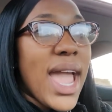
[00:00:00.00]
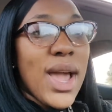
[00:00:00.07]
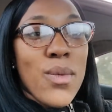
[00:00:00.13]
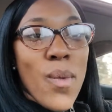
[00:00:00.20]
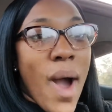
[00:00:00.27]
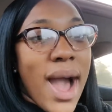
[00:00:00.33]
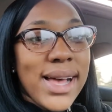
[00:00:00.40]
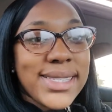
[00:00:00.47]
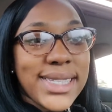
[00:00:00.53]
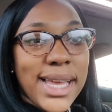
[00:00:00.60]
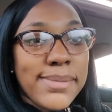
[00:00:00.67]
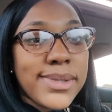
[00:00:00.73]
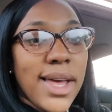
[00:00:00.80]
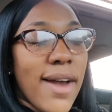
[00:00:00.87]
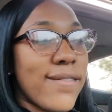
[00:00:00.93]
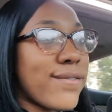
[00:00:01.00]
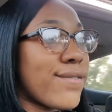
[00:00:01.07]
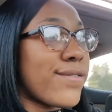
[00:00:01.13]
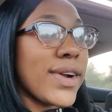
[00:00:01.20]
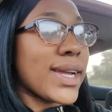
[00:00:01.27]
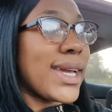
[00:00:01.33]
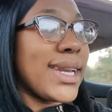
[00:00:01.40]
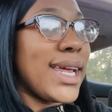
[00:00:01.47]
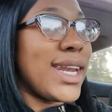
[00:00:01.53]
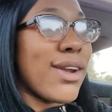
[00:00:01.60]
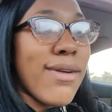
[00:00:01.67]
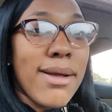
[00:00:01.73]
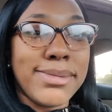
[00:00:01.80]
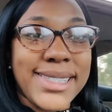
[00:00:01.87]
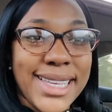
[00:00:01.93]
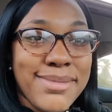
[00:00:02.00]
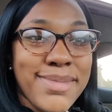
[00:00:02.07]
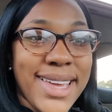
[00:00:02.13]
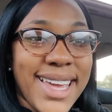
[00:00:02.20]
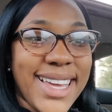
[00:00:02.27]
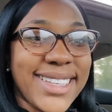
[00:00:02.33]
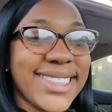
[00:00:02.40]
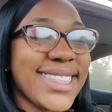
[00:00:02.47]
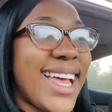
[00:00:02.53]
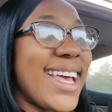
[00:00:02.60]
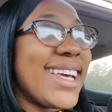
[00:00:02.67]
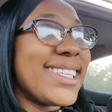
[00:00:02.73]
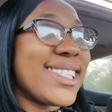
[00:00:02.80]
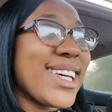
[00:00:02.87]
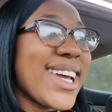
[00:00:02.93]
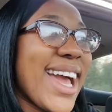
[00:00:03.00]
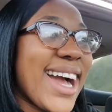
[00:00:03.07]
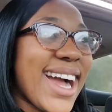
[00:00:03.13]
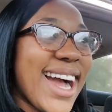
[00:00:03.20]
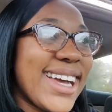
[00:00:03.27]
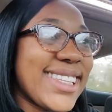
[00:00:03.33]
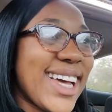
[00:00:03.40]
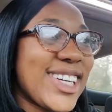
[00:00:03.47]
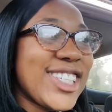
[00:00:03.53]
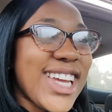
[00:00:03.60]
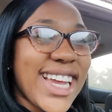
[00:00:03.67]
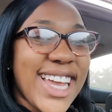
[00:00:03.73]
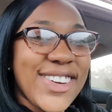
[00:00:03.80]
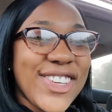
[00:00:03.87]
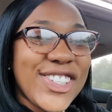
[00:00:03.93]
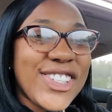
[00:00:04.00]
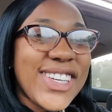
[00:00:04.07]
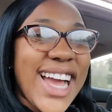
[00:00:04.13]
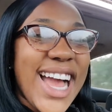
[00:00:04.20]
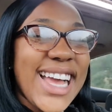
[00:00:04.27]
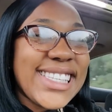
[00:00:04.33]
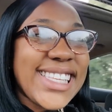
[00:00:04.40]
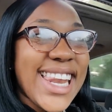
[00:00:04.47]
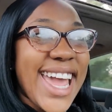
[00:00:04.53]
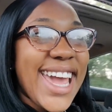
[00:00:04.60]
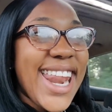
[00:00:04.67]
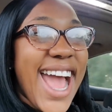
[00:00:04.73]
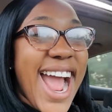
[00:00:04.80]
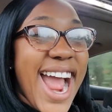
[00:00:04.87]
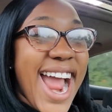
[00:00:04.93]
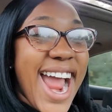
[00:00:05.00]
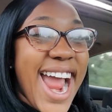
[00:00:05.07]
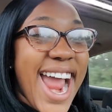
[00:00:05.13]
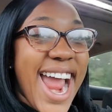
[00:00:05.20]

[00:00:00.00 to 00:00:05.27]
And Waz keeps on freaking interrupting me. So yeah guys, I'll check in with you guys later.